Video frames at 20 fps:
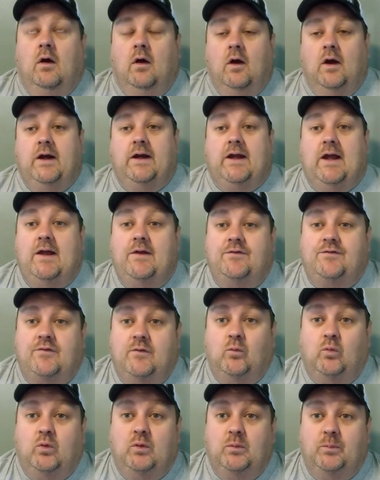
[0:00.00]
Alright guys, so
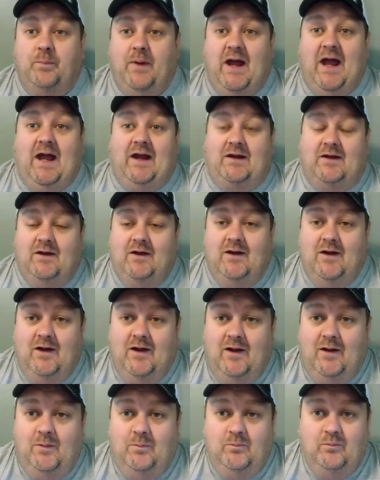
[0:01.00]
we're back.
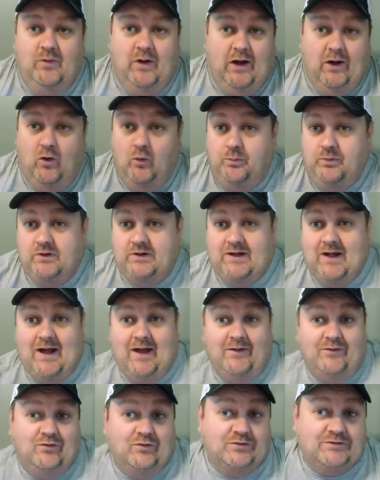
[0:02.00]
I hope you
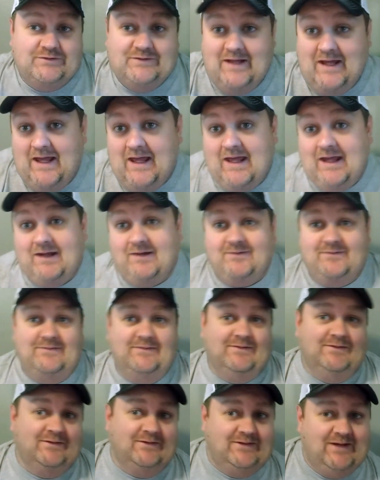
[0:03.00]
got your snacks
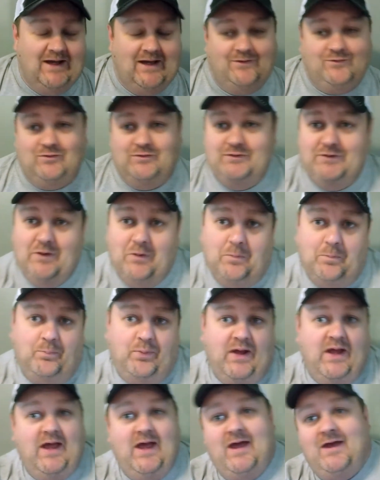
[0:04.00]
and you got your
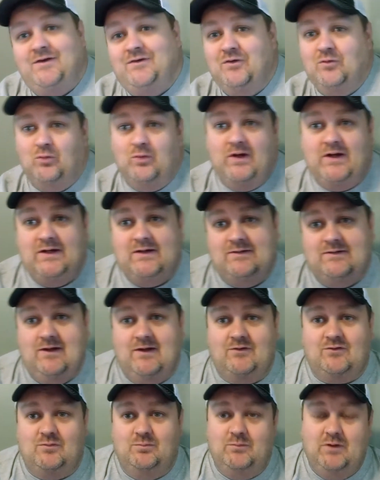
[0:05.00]
notepad and you're ready to
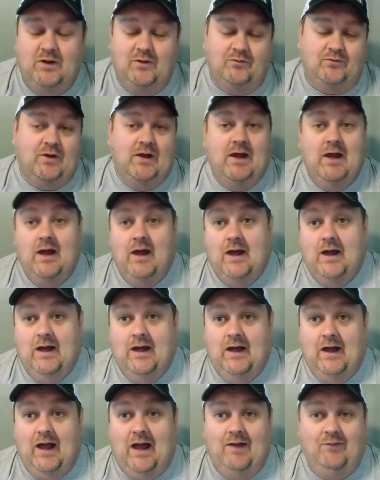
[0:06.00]
take some notes.
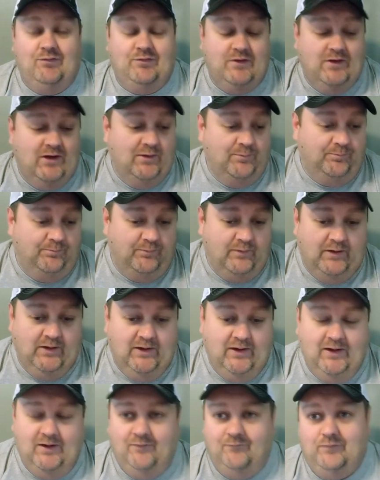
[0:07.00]
I've set up
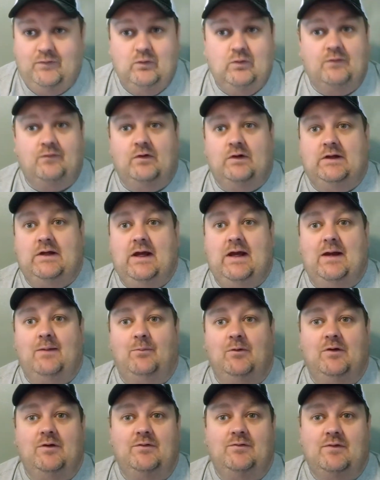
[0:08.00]
a few different
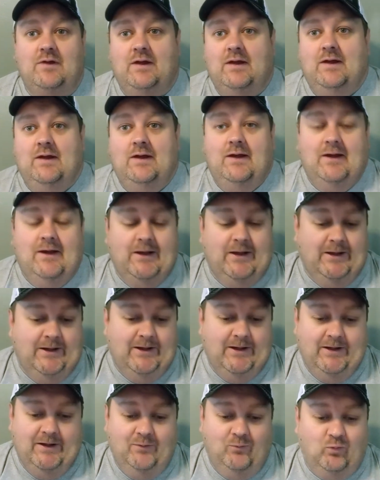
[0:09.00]
cameras.
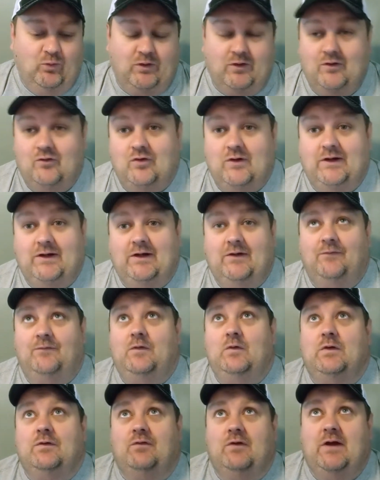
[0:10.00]
We're going to try to get a
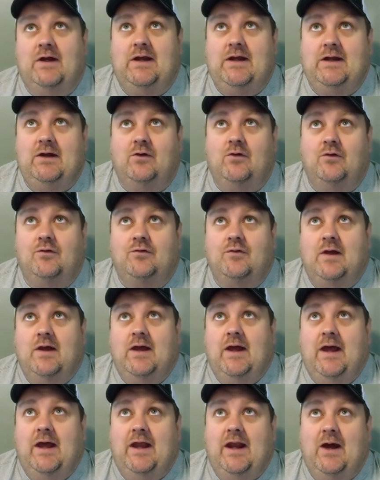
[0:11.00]
few different angles.
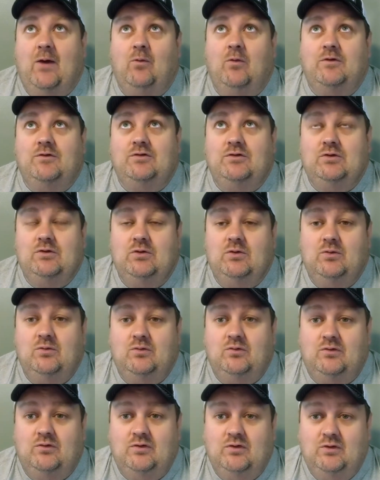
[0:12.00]
And I want
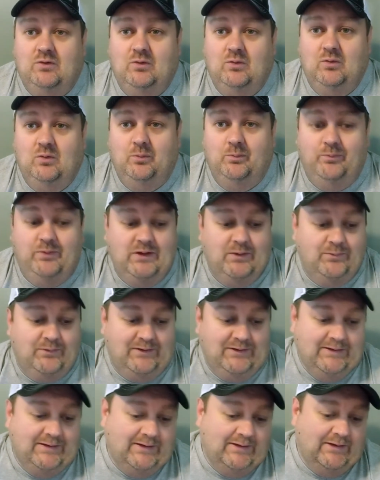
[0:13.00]
you to be able to
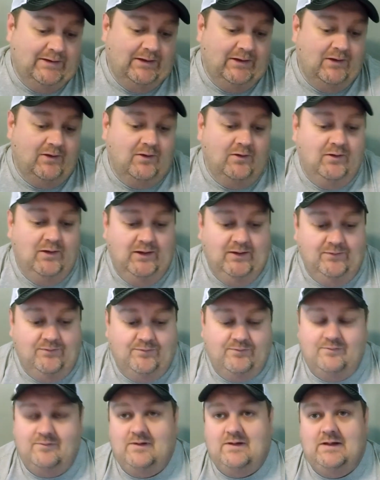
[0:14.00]
get in here and
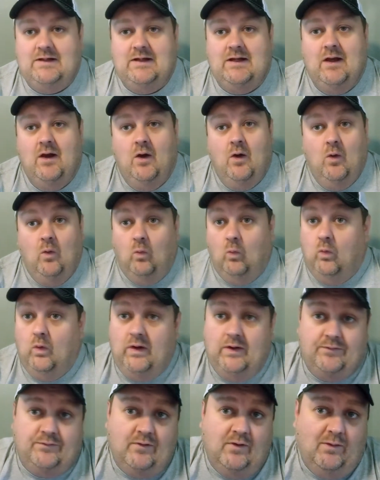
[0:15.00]
see
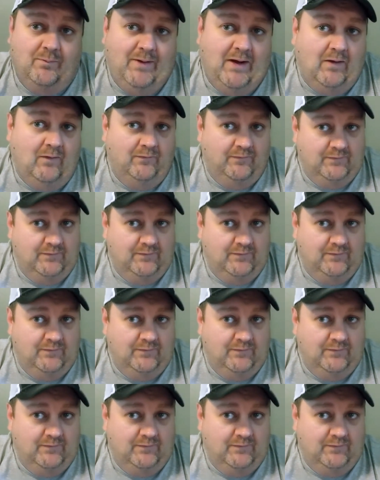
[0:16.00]
what it's all about